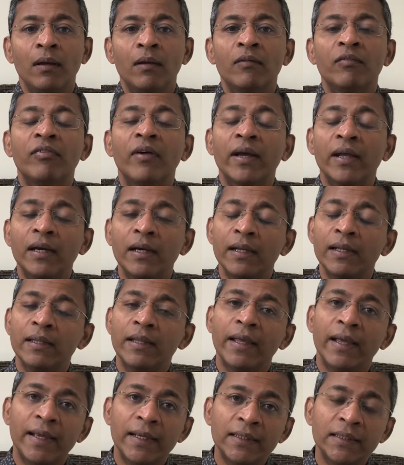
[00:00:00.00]
Finally,
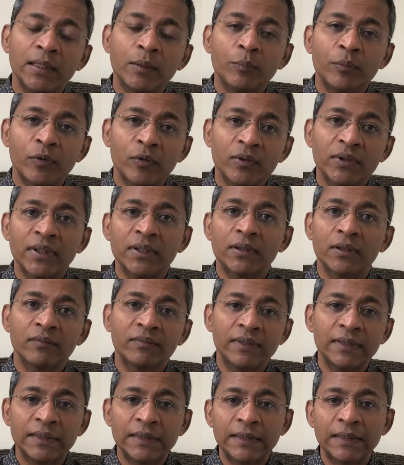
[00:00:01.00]
the aging process of
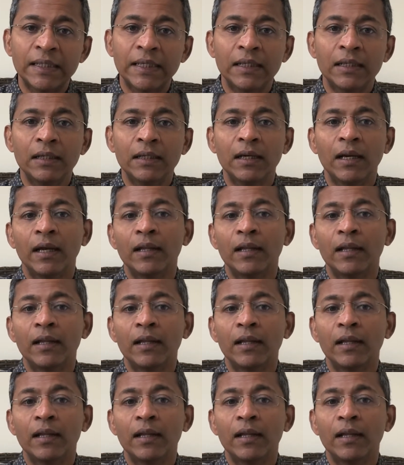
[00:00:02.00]
the skin